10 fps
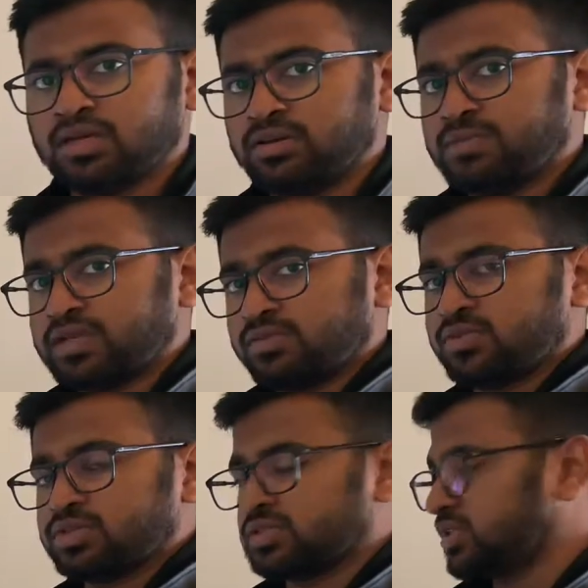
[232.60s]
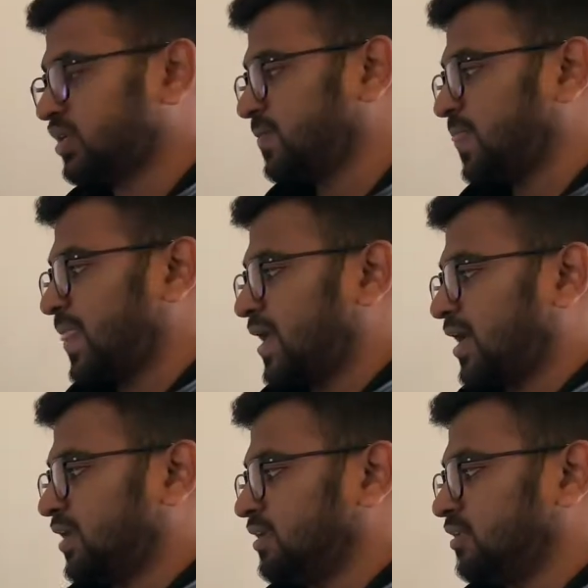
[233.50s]
metal processing,
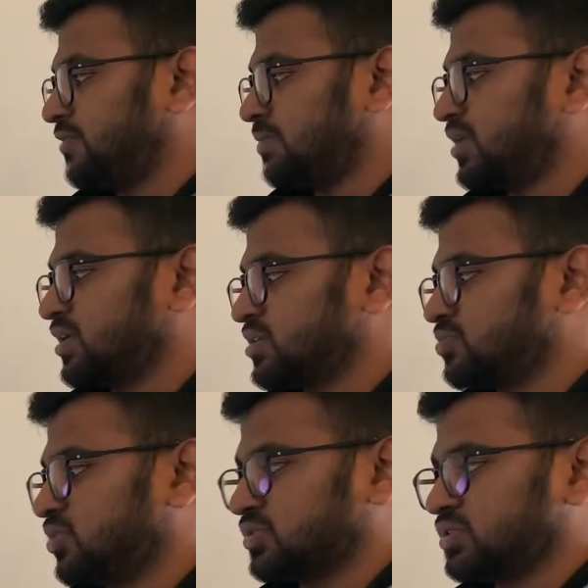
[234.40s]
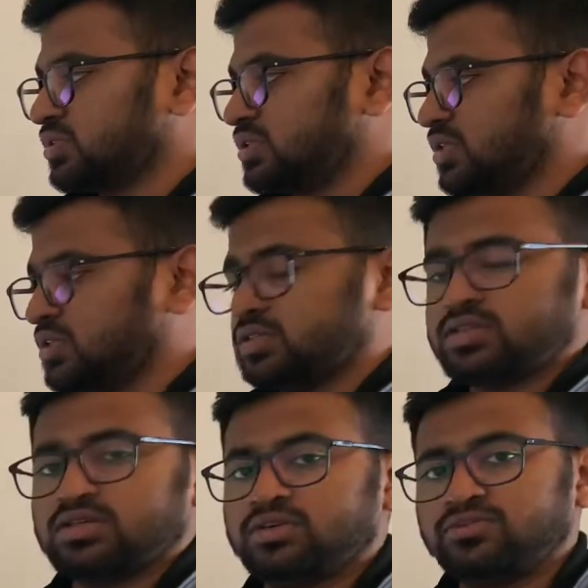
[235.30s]
and the fabrication process
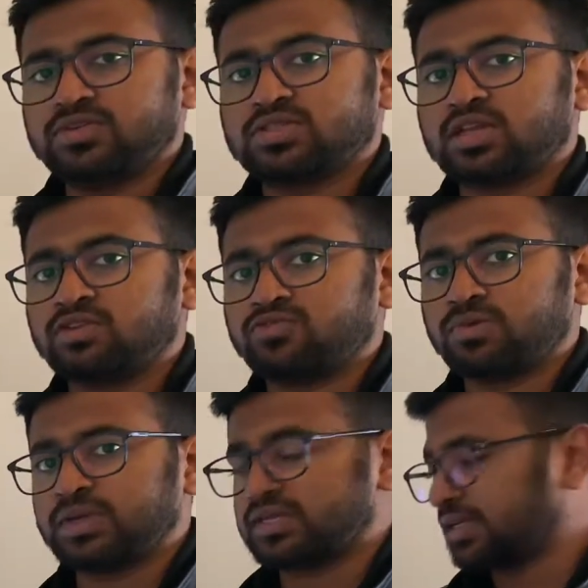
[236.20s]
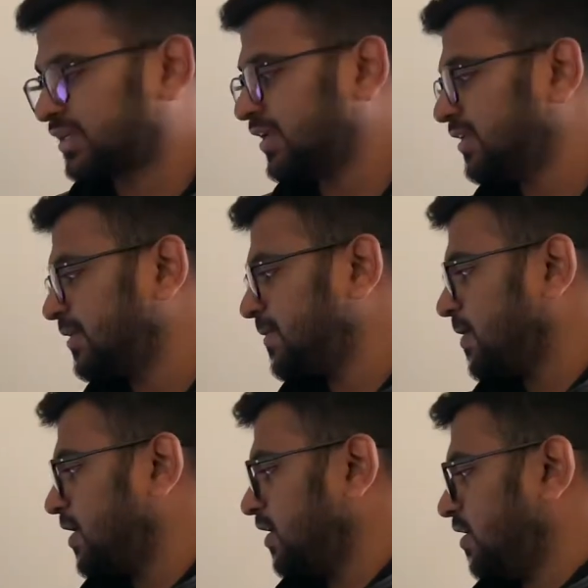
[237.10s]
is reverse hydroforming technique,
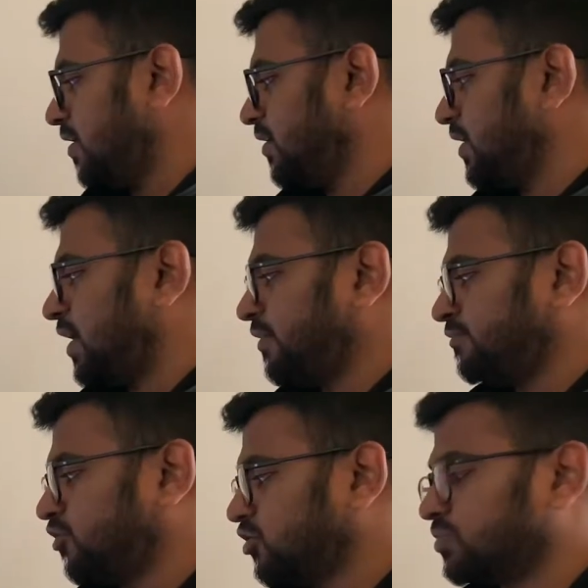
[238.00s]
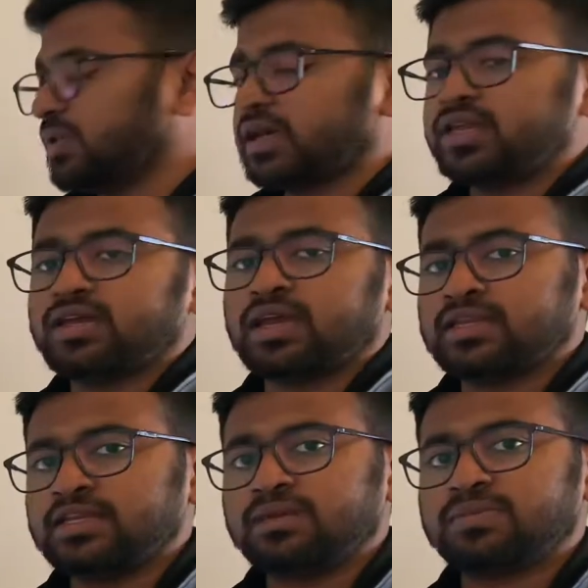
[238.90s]
followed by an
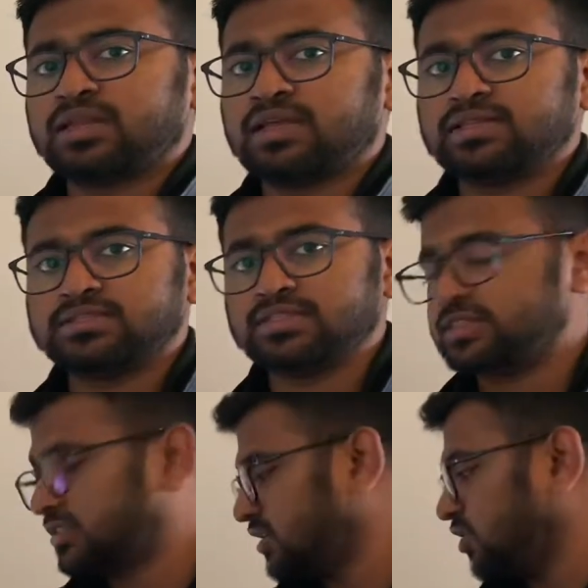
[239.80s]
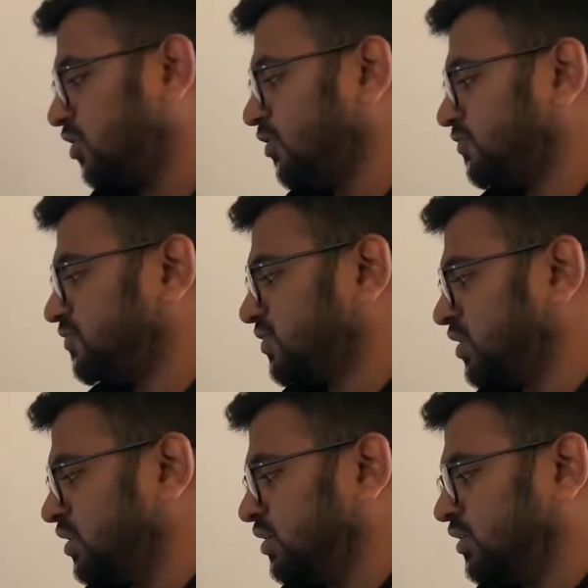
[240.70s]
in-depth analysis of
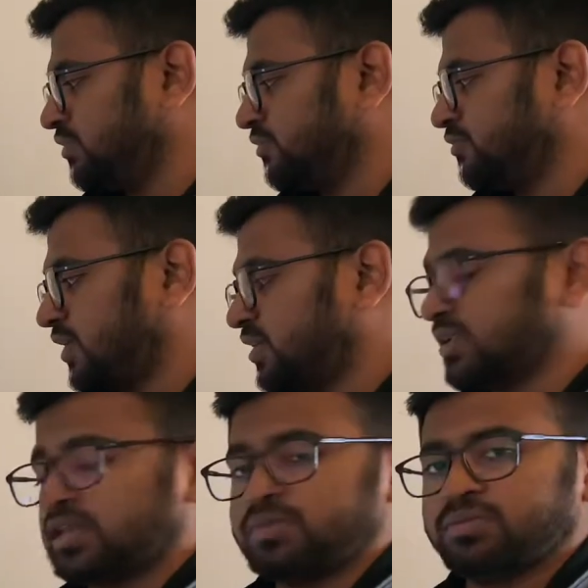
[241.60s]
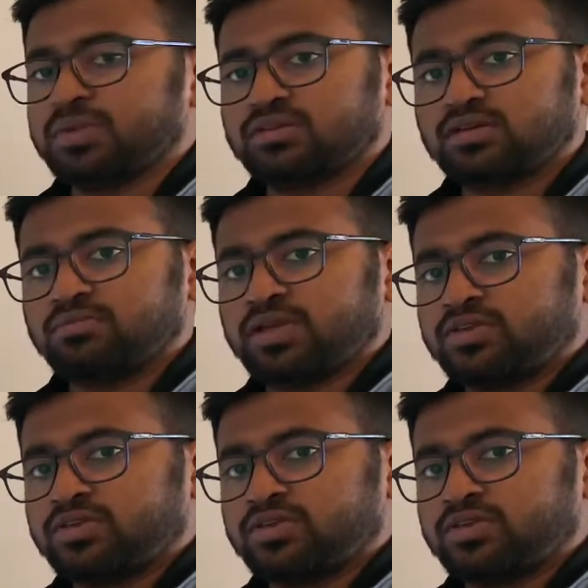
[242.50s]
finite element method by